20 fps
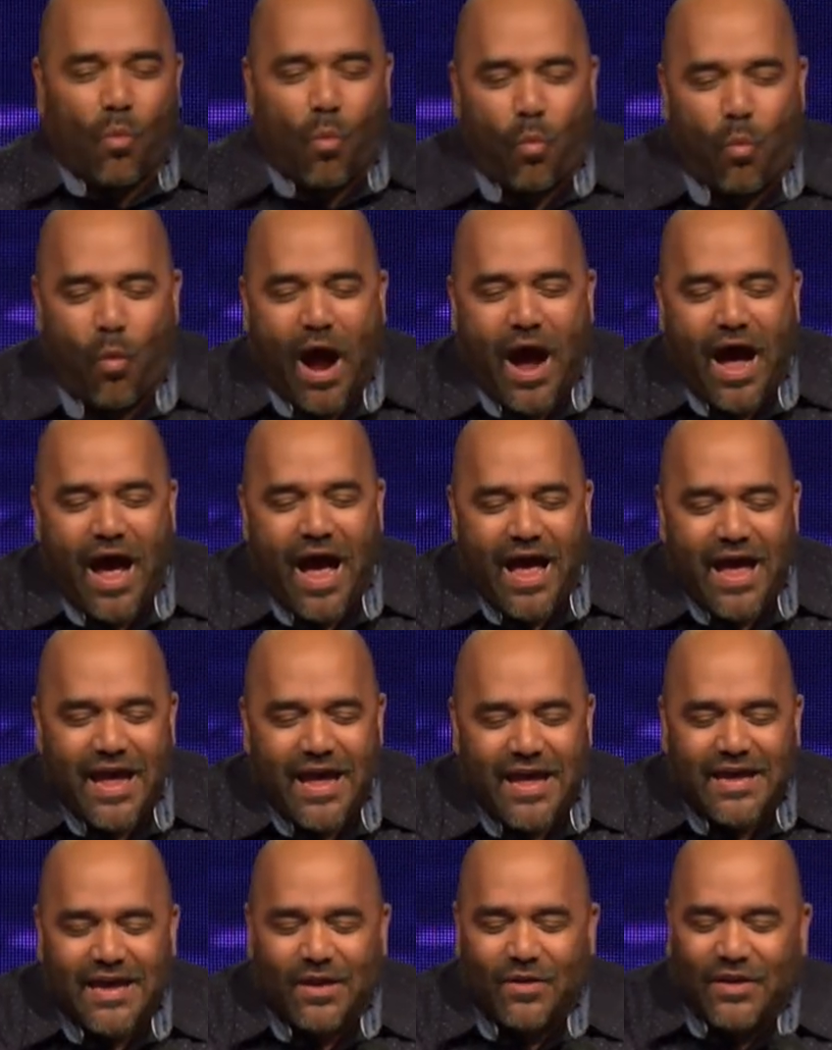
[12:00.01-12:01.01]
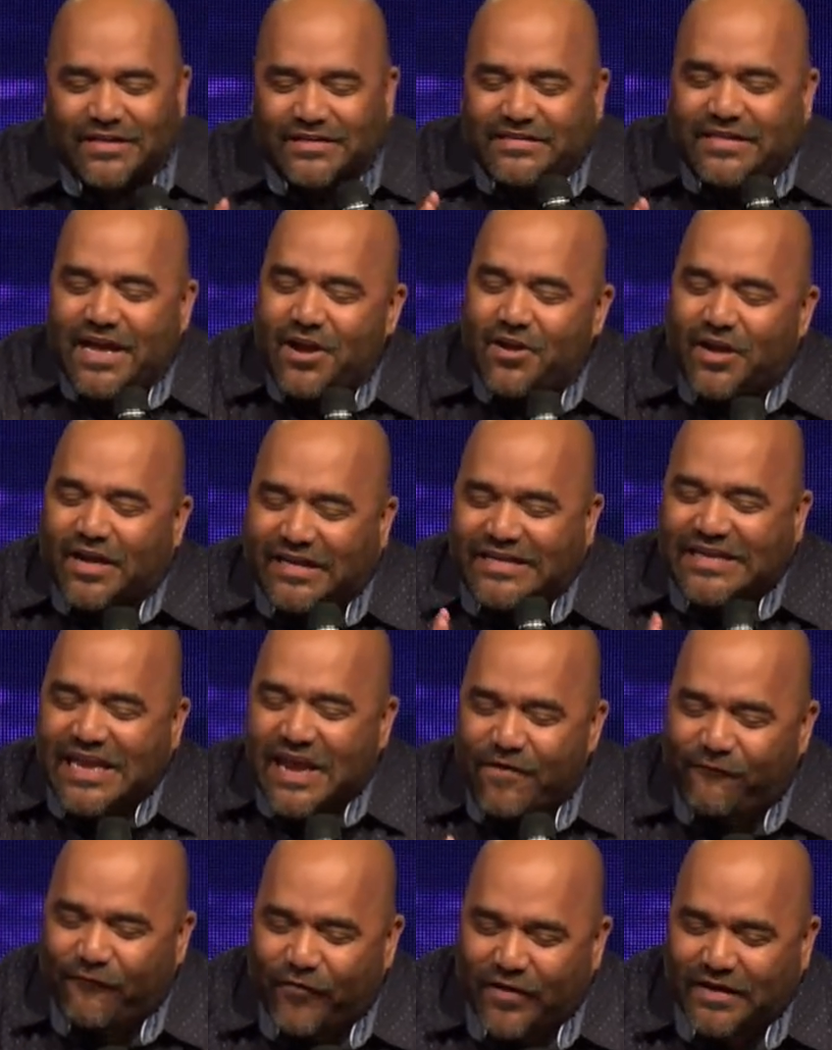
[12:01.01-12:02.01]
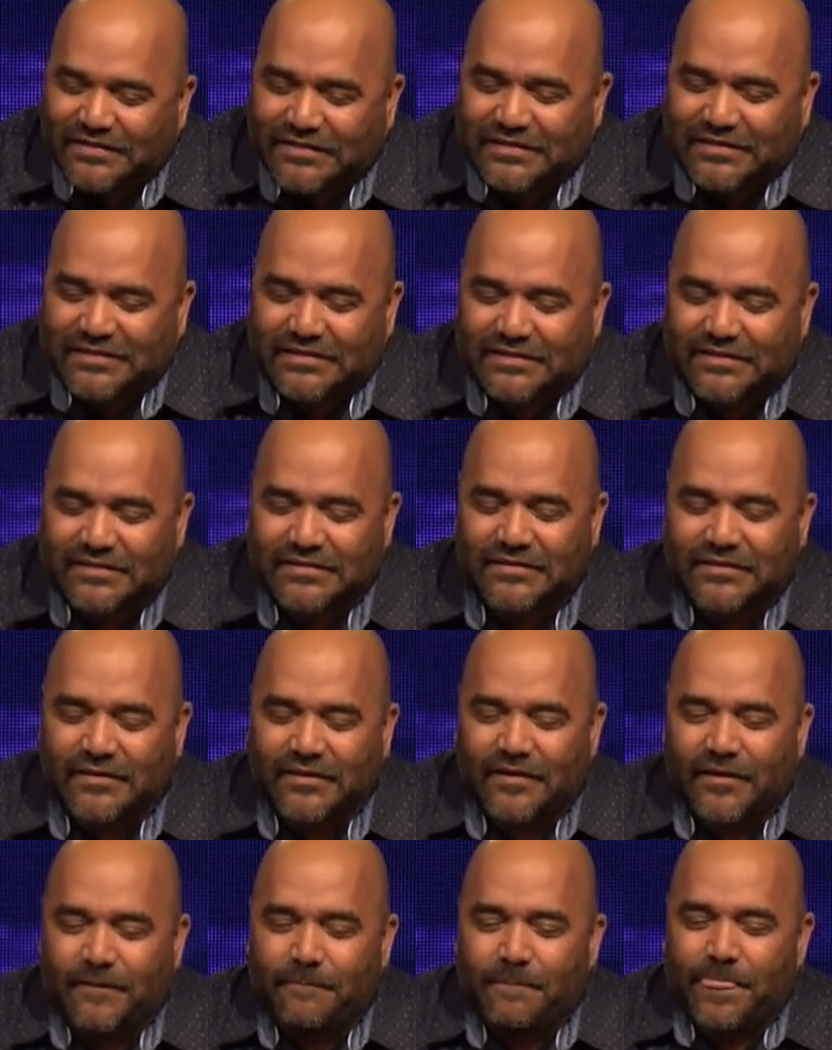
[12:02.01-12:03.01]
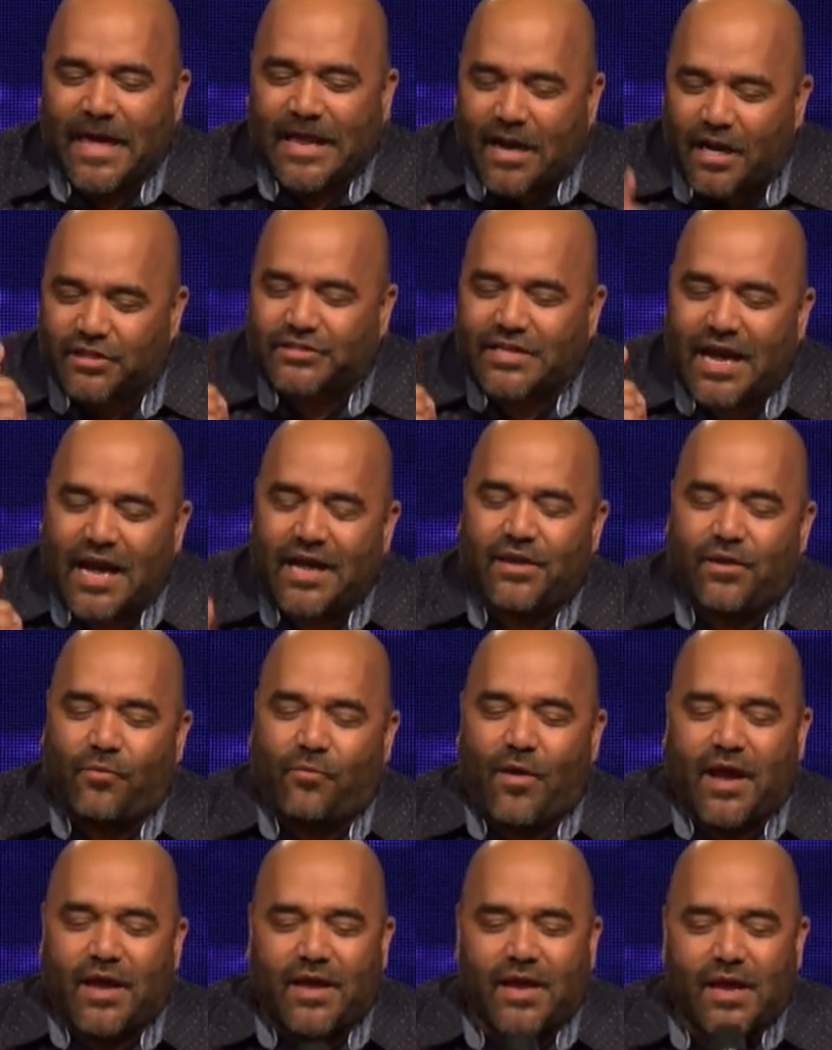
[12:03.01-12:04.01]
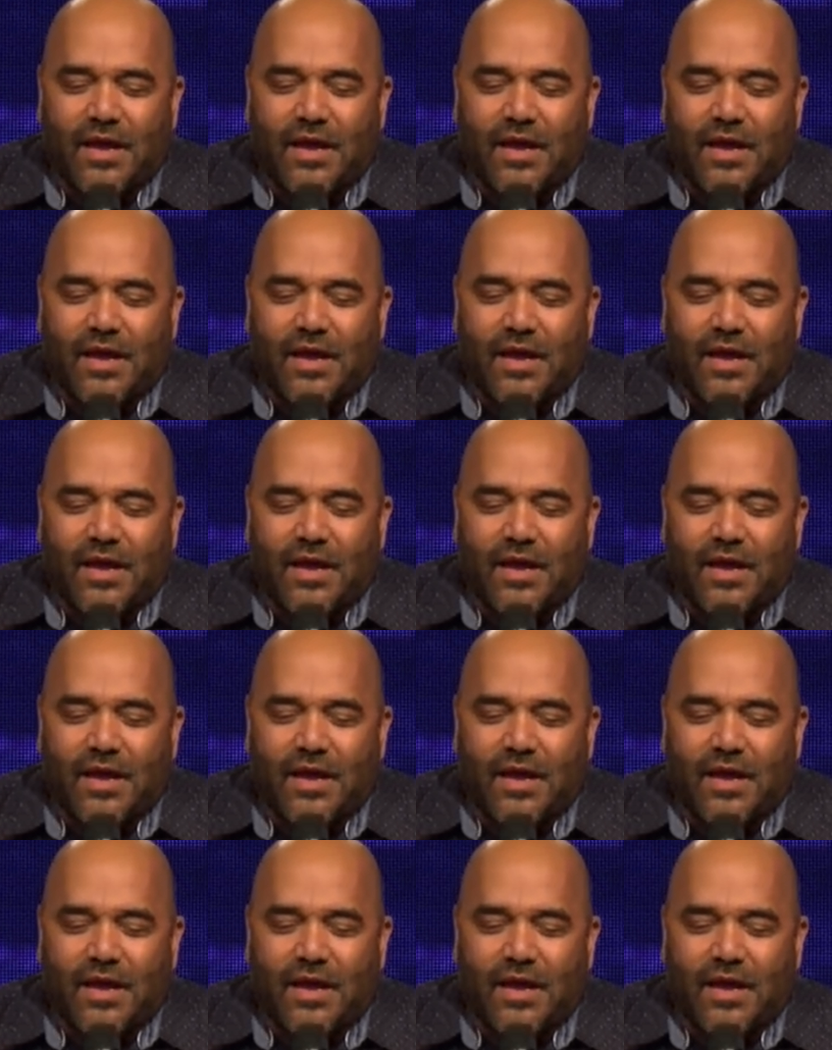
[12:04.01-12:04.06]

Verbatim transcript: Why is there a difference? And I'll tell you why.